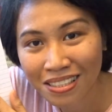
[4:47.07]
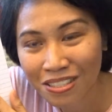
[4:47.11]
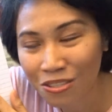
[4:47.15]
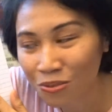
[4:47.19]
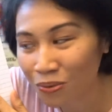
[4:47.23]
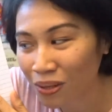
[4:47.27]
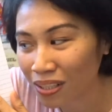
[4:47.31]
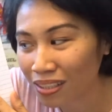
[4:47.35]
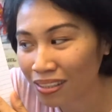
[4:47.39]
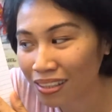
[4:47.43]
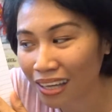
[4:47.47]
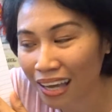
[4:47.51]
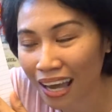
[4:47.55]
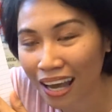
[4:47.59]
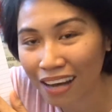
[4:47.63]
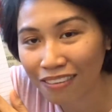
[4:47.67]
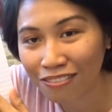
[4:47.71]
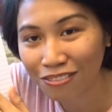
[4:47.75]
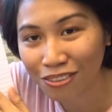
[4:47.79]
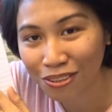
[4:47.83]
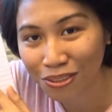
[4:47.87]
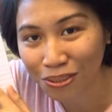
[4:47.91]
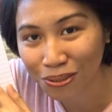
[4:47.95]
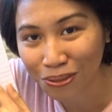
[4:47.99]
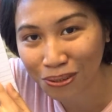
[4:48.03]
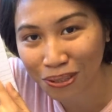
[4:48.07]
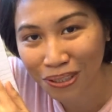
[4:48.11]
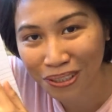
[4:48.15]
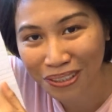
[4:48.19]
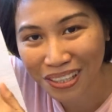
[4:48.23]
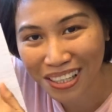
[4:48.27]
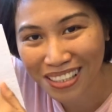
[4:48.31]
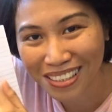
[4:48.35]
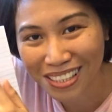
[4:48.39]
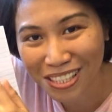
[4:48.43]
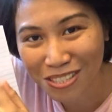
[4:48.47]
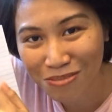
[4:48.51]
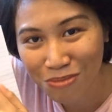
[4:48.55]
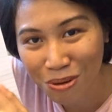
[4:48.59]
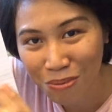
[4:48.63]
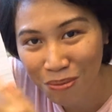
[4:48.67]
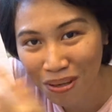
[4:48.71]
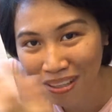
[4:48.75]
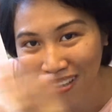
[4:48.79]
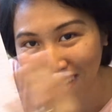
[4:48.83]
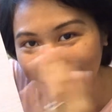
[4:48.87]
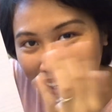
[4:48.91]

what they have to do at this moment.